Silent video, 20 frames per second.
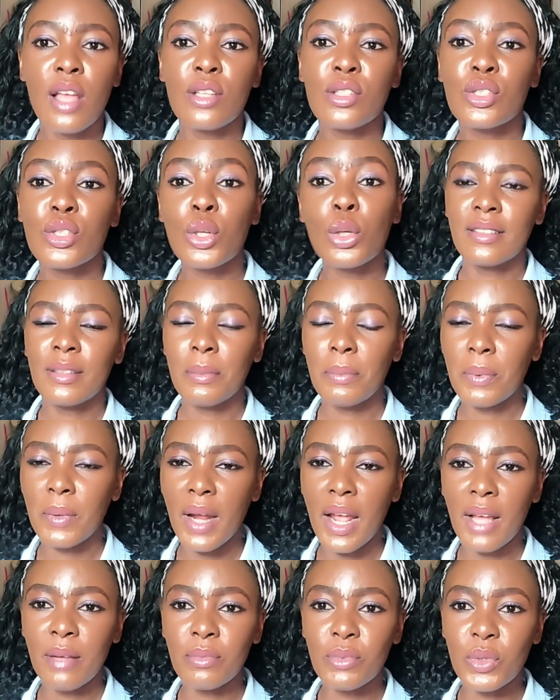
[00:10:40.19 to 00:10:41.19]
So to
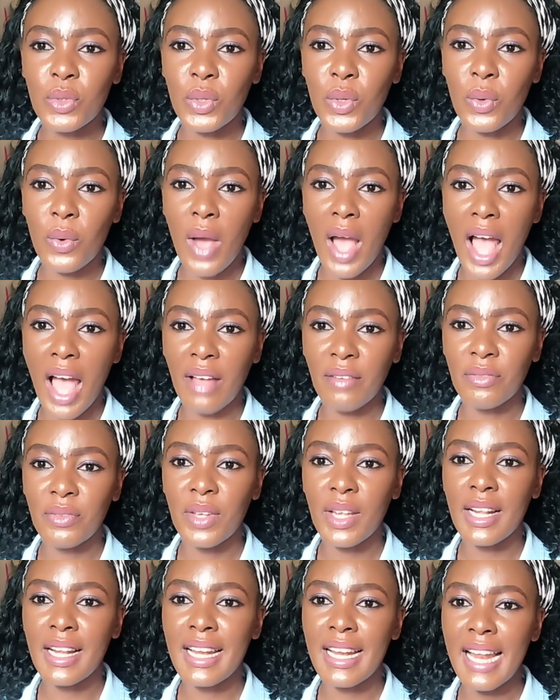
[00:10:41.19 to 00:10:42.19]
prevent you
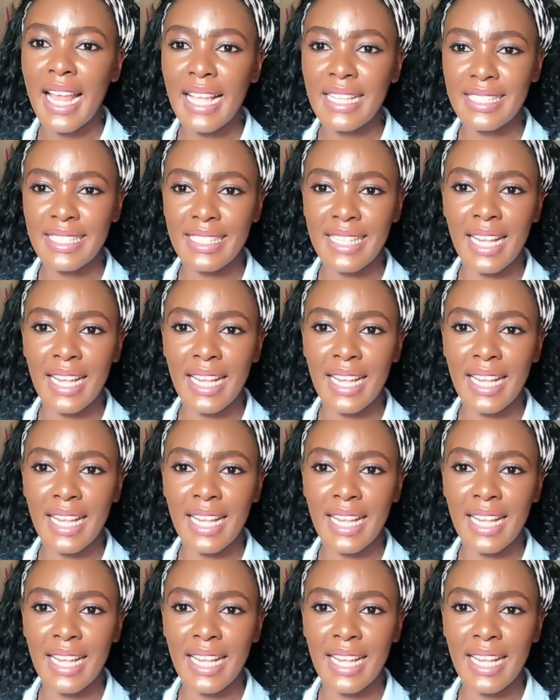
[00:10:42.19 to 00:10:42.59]
having less